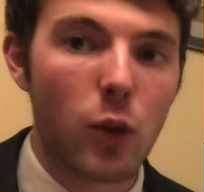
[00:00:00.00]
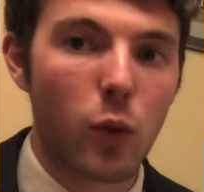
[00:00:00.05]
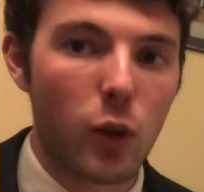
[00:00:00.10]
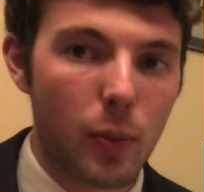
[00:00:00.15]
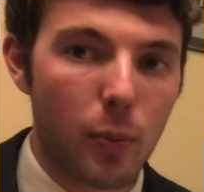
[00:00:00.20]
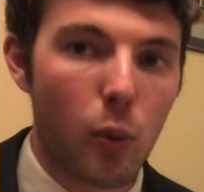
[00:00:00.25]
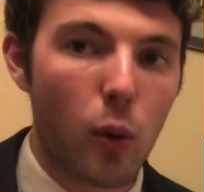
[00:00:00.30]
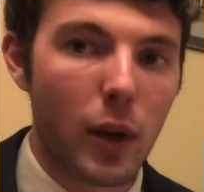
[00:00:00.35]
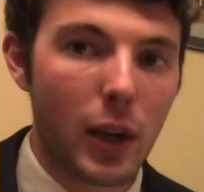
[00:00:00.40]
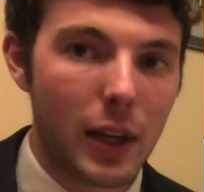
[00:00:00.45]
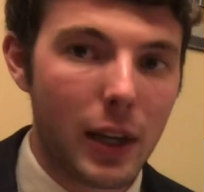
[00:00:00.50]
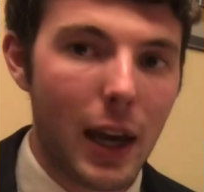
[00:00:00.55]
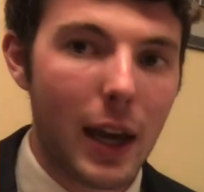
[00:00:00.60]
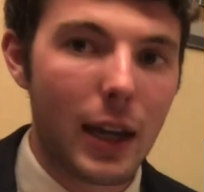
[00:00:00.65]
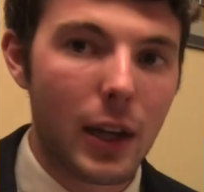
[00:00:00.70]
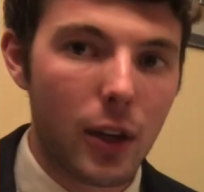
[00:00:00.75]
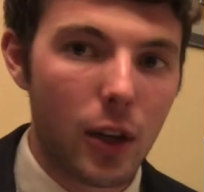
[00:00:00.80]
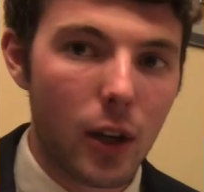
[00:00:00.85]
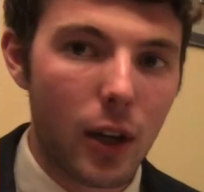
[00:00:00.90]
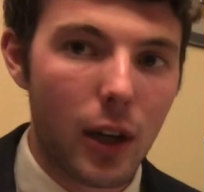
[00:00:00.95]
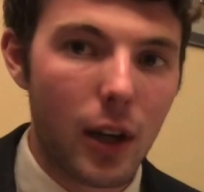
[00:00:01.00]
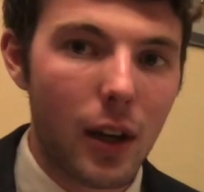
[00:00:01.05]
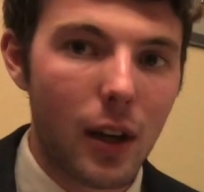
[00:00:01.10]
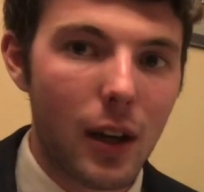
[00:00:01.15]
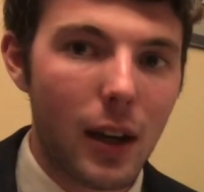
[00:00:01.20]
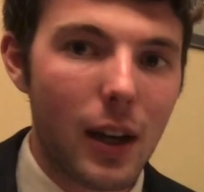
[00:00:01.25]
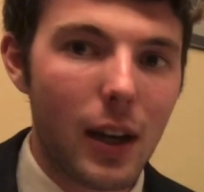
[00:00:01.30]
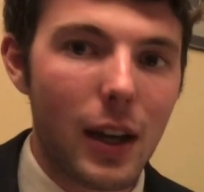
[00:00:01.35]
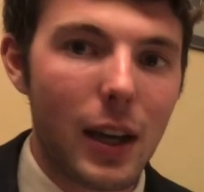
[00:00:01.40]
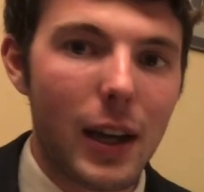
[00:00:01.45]
was pretty dang good.
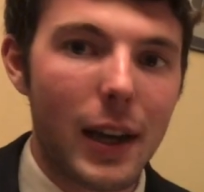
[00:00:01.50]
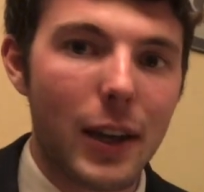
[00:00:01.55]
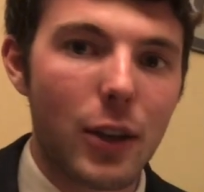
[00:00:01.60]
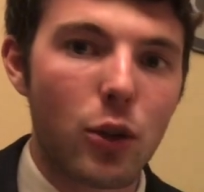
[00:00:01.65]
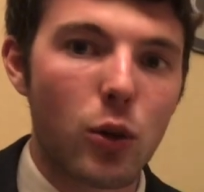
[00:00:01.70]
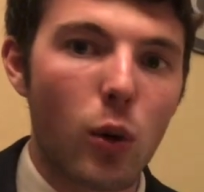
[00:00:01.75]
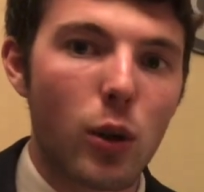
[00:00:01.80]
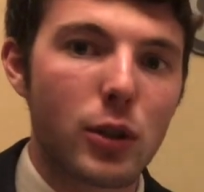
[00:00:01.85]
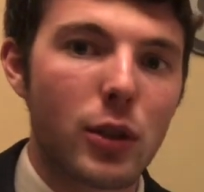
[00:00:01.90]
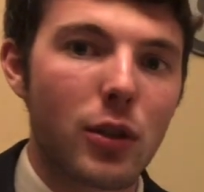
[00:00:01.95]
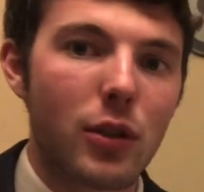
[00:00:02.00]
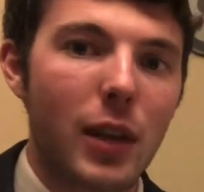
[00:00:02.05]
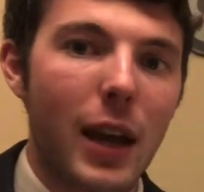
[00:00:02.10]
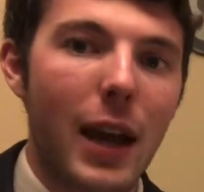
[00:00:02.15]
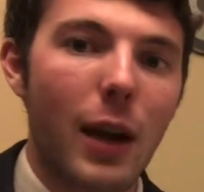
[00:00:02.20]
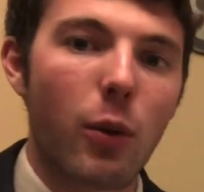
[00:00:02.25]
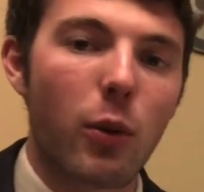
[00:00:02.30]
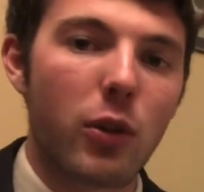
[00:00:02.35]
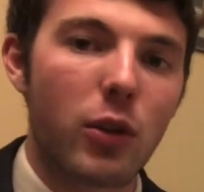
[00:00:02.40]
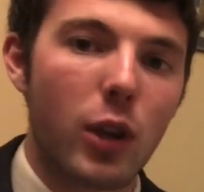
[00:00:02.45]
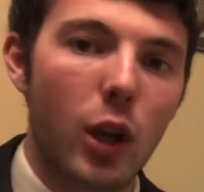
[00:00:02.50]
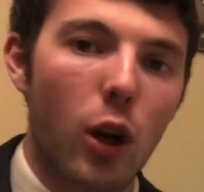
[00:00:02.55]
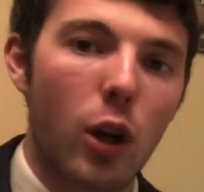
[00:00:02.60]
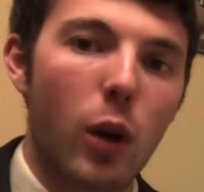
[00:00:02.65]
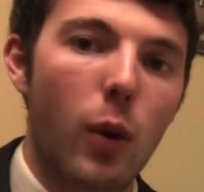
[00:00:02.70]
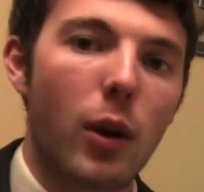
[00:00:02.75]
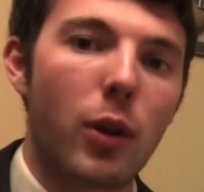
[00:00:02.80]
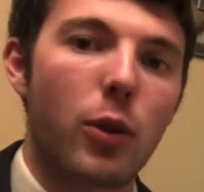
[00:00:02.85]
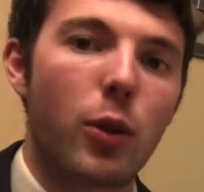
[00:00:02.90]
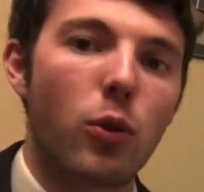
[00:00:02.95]
And Georgia Tech was still
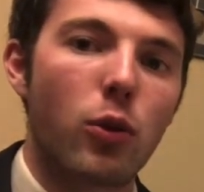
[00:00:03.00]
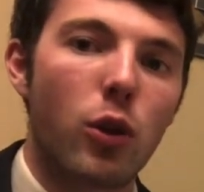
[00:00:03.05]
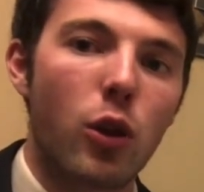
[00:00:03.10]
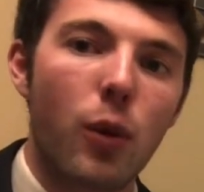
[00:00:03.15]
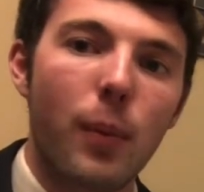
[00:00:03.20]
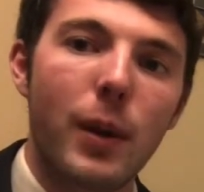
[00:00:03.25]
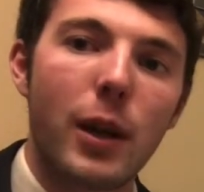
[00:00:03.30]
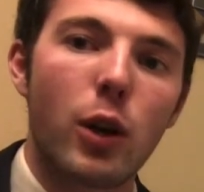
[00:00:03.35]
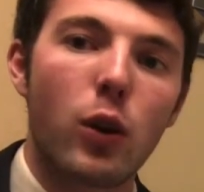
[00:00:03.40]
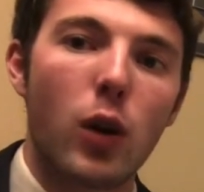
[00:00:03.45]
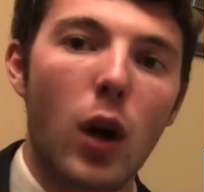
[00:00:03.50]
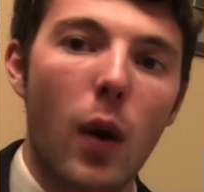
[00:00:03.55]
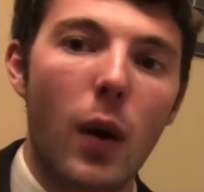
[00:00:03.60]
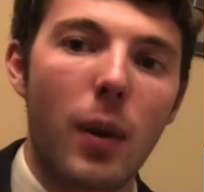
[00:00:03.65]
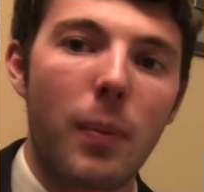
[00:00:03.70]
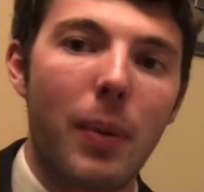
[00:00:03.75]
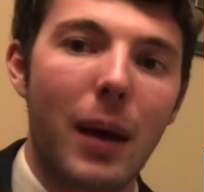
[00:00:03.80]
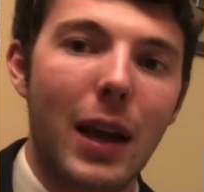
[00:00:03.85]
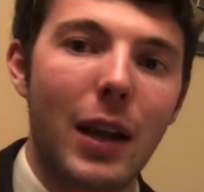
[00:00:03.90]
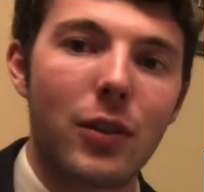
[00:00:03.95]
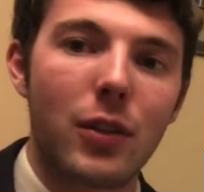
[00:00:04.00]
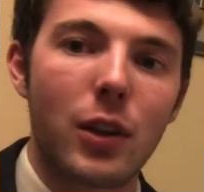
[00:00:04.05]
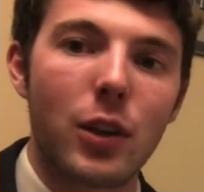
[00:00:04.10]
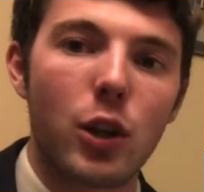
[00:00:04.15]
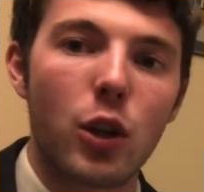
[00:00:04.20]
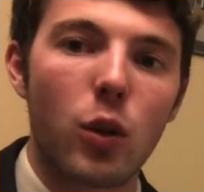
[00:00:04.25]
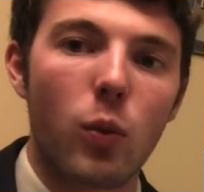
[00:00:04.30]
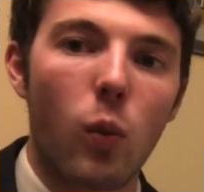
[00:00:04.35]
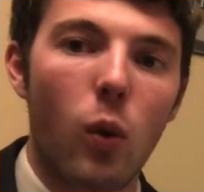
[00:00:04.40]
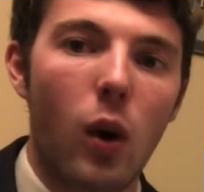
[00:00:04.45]
going through too many growing pains in
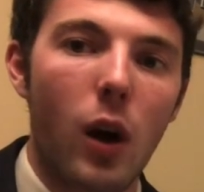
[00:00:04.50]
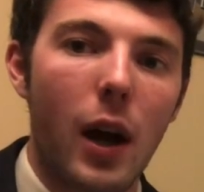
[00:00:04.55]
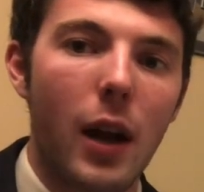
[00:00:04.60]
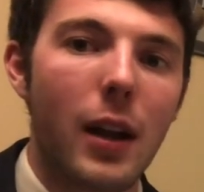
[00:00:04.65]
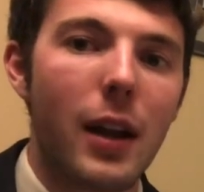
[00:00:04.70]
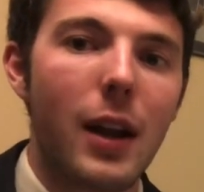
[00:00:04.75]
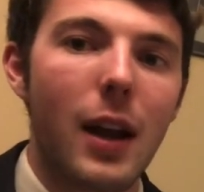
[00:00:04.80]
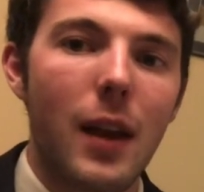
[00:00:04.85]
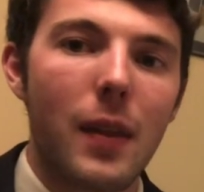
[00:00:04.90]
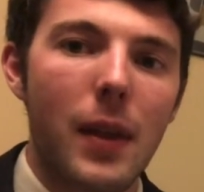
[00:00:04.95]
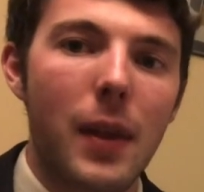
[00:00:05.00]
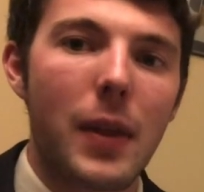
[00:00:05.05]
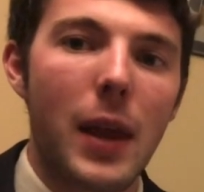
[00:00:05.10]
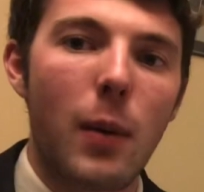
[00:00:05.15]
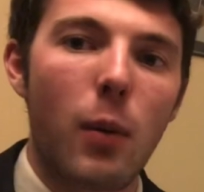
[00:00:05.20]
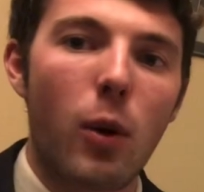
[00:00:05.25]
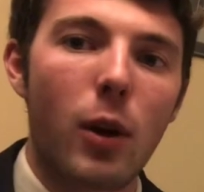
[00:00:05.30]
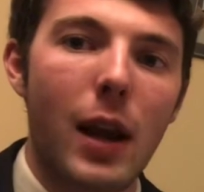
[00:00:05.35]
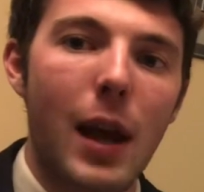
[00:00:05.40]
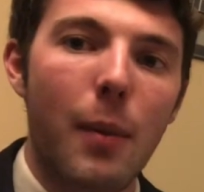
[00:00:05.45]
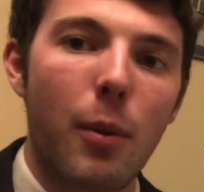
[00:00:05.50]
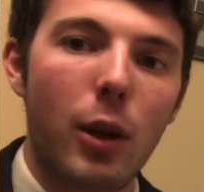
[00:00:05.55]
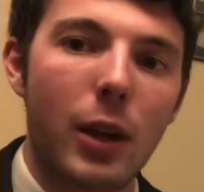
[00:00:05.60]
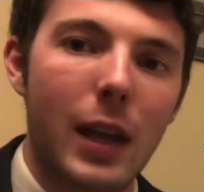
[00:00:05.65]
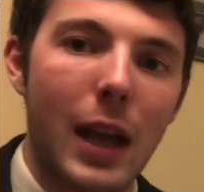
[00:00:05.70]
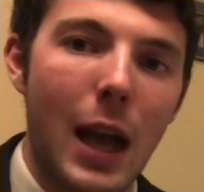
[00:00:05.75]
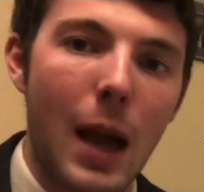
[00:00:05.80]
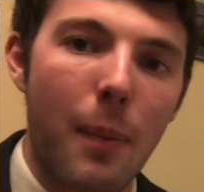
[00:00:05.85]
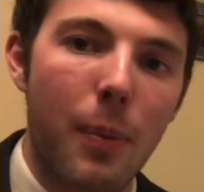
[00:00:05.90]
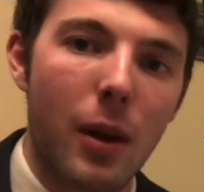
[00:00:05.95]
year one that they weren't able to
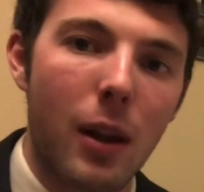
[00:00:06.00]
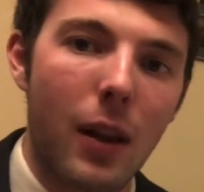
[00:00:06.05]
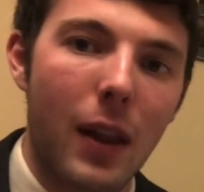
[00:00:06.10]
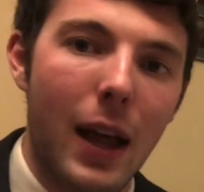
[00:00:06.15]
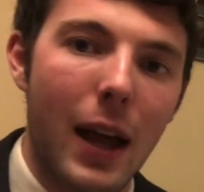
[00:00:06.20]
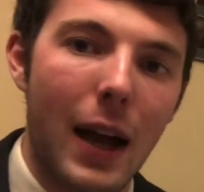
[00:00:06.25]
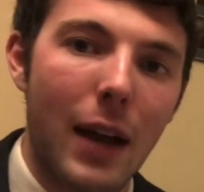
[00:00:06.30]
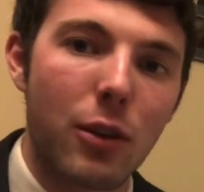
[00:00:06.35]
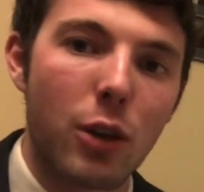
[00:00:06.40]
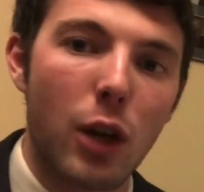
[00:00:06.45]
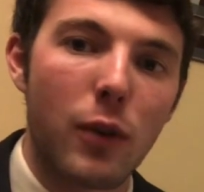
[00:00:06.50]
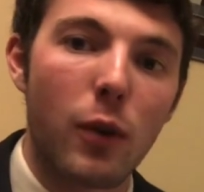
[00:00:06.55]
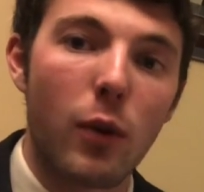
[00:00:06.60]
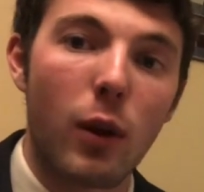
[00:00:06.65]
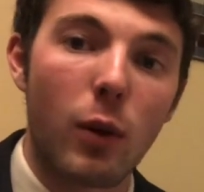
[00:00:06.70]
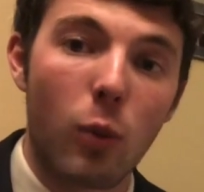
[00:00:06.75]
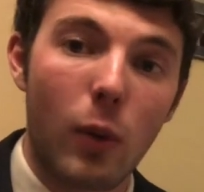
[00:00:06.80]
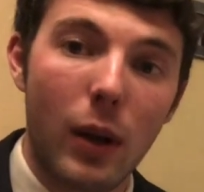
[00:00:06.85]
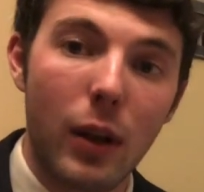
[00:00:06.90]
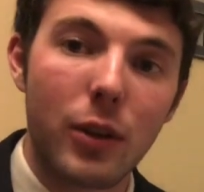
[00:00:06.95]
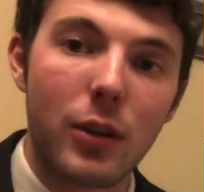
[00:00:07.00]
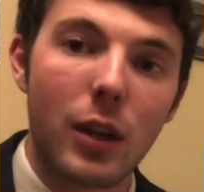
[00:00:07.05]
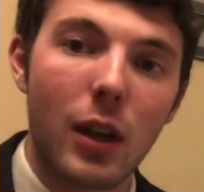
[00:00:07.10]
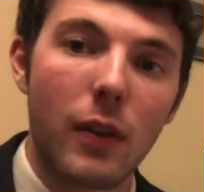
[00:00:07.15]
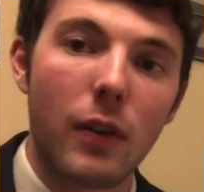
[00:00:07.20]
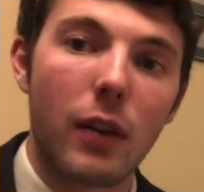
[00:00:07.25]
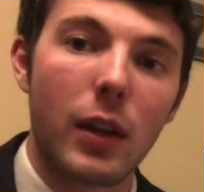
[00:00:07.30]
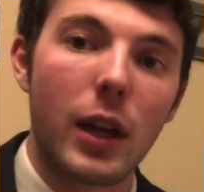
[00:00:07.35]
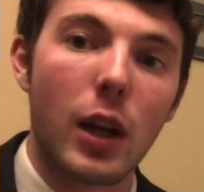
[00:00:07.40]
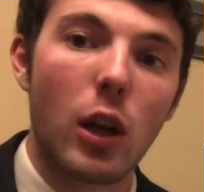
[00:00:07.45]
capitalize off of a
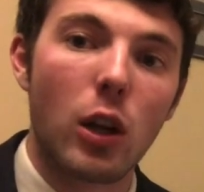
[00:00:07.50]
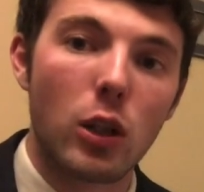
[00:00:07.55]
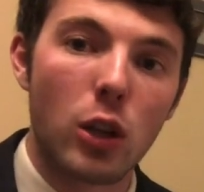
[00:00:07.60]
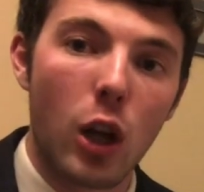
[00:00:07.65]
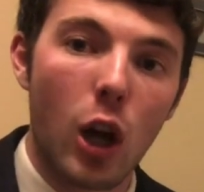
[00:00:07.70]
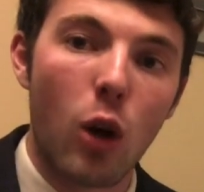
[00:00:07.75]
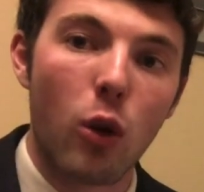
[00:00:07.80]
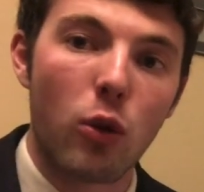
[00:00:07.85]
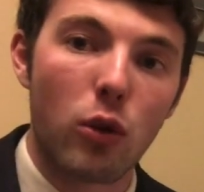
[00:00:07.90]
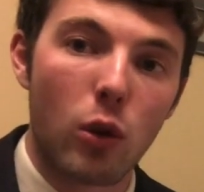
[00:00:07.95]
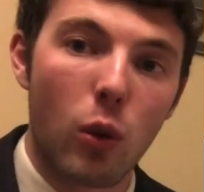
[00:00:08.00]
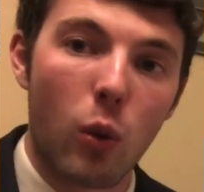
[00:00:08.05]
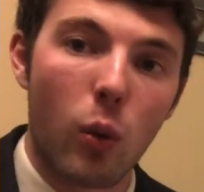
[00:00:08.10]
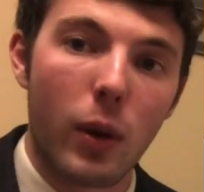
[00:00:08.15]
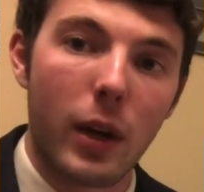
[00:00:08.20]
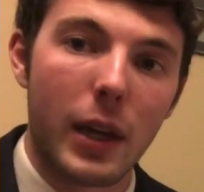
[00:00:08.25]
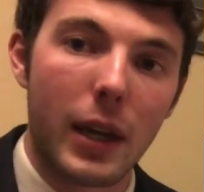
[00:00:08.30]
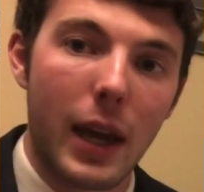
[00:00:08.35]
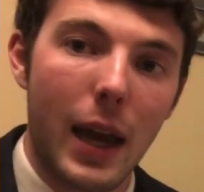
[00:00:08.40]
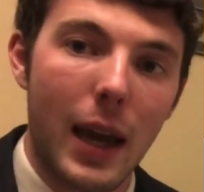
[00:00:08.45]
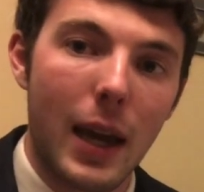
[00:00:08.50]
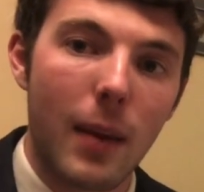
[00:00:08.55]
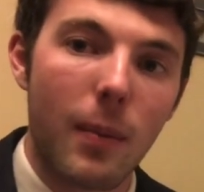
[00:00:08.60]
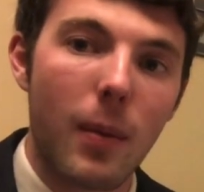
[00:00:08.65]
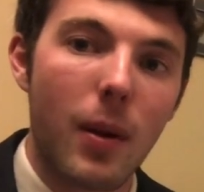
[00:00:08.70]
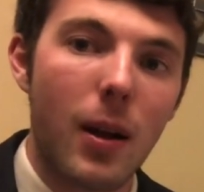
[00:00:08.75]
relatively low scoring game.